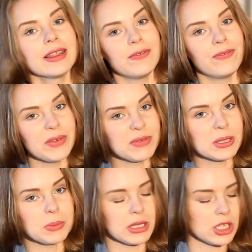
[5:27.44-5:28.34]
the
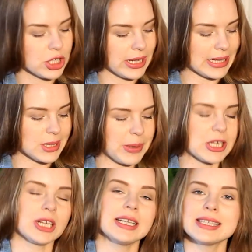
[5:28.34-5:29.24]
fifth position and
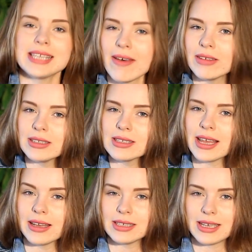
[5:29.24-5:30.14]
especially seventh
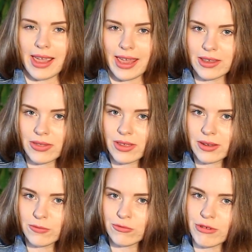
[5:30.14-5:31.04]
and eighth
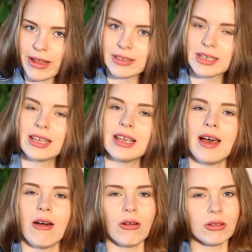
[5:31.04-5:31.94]
fret
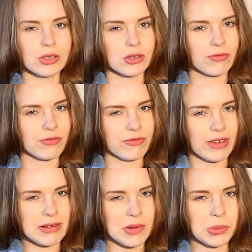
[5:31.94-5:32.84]
are also
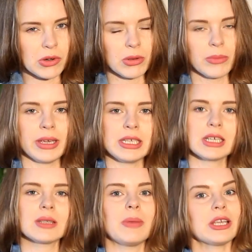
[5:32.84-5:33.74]
very problematic,
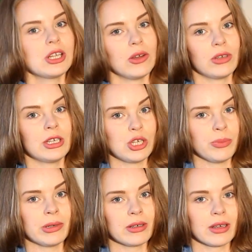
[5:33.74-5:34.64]
especially on the
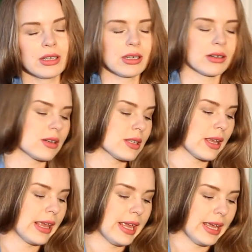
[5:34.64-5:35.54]
cheaper guitars.
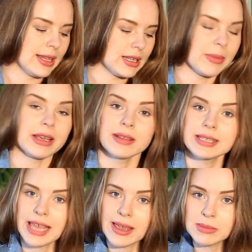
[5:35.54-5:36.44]
And I make the
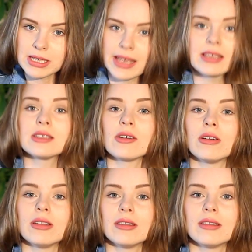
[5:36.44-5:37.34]
same test
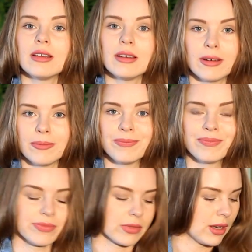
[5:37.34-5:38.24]
on
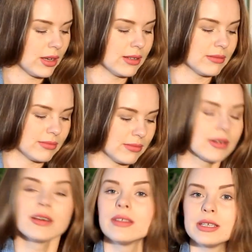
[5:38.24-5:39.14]
in
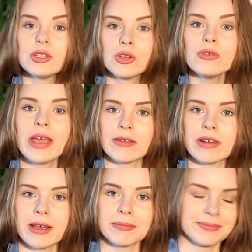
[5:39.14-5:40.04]
this new area.